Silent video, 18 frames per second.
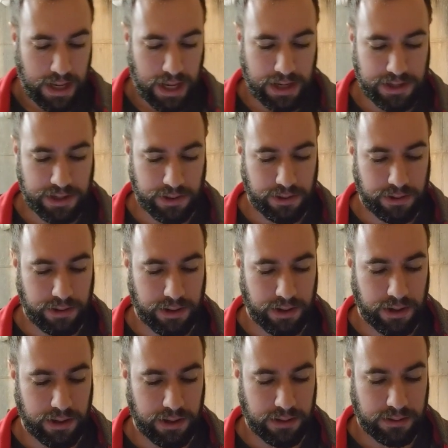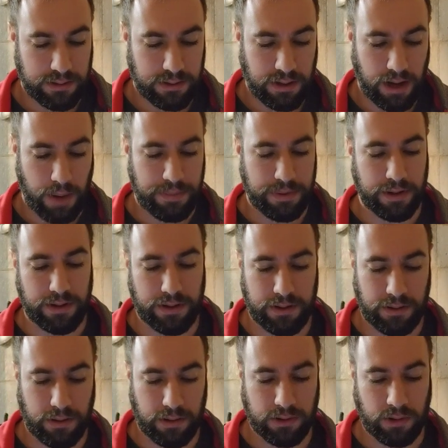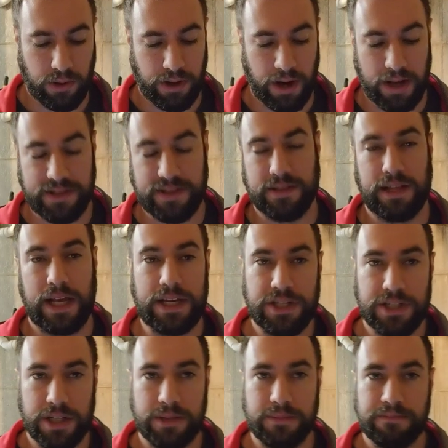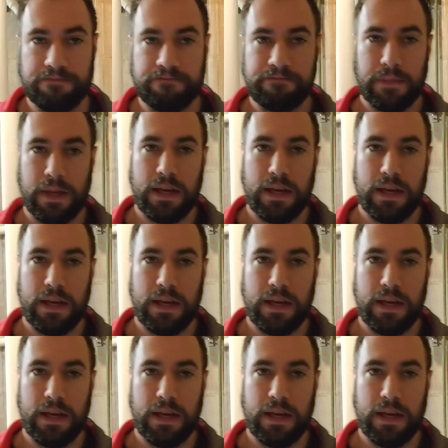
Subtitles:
into your upper or lower isolation,